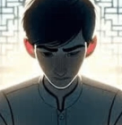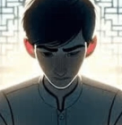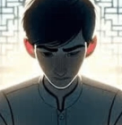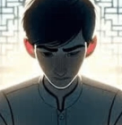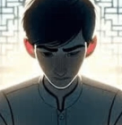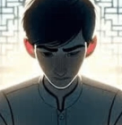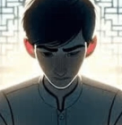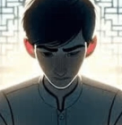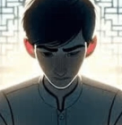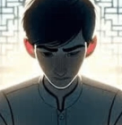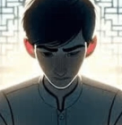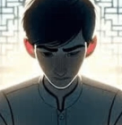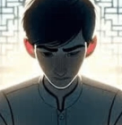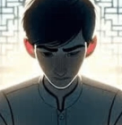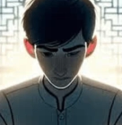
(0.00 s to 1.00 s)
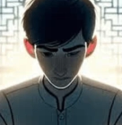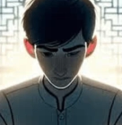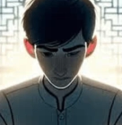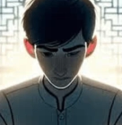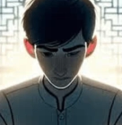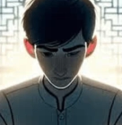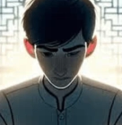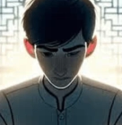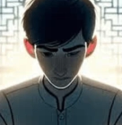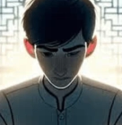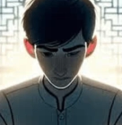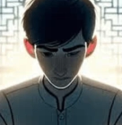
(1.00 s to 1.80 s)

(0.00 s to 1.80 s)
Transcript: (silence)